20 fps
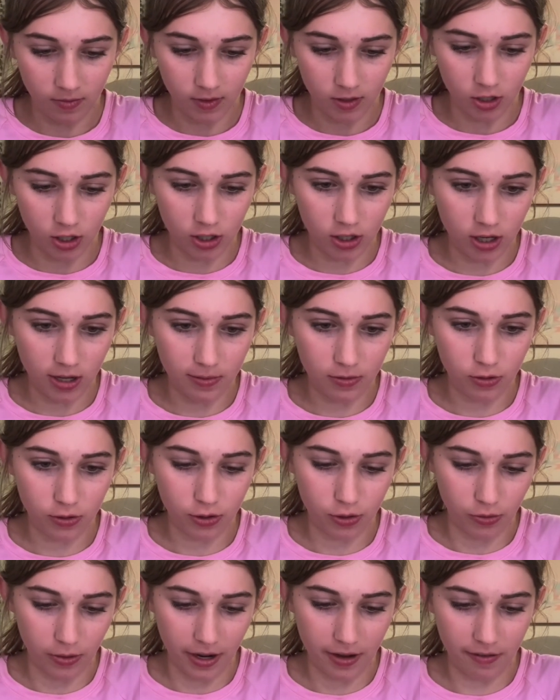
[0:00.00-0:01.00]
just comes with
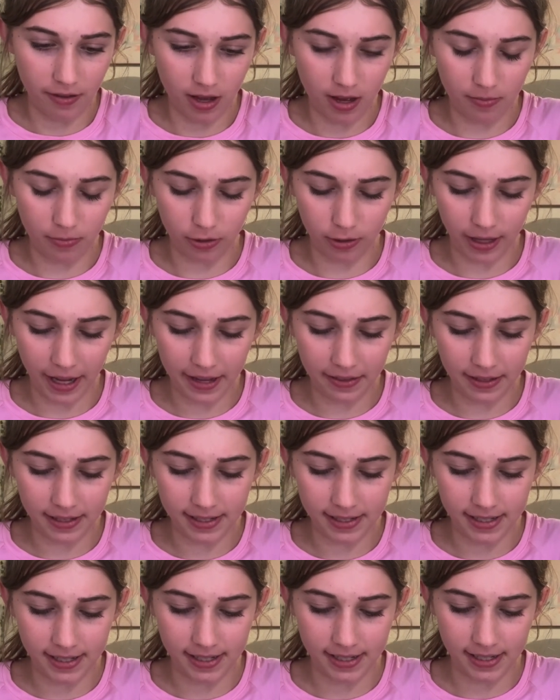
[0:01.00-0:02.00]
three of them. They're like the
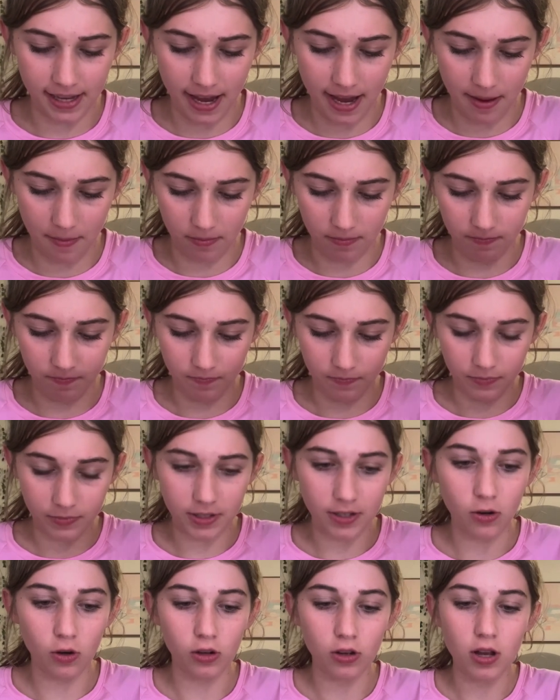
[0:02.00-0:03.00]
same,
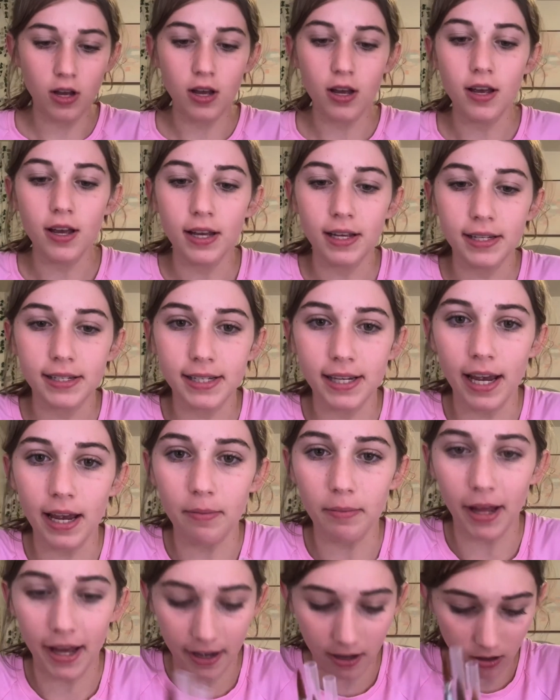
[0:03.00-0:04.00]
same,
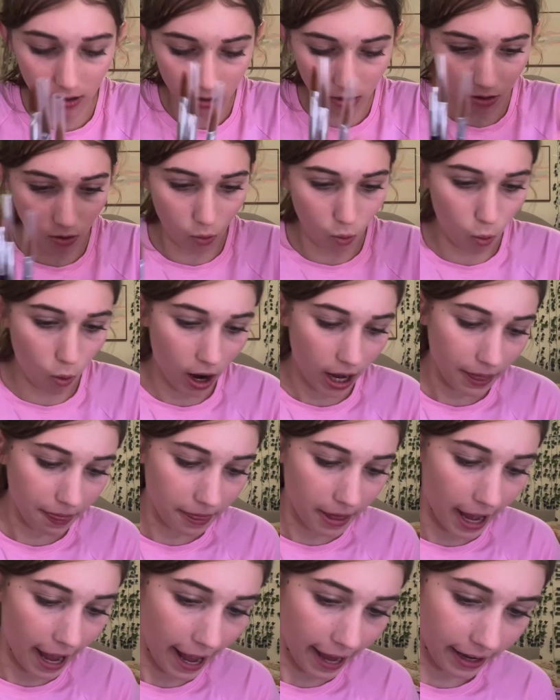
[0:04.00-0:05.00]
like, what
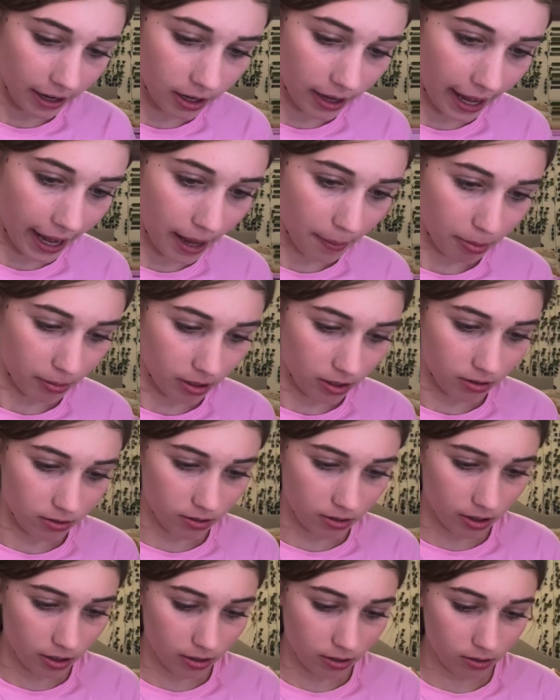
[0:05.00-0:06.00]
the heck happened?
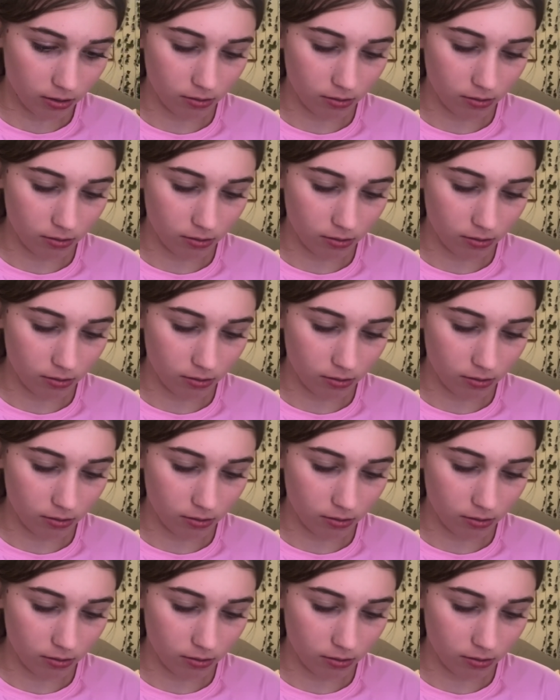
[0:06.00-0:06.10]
Like,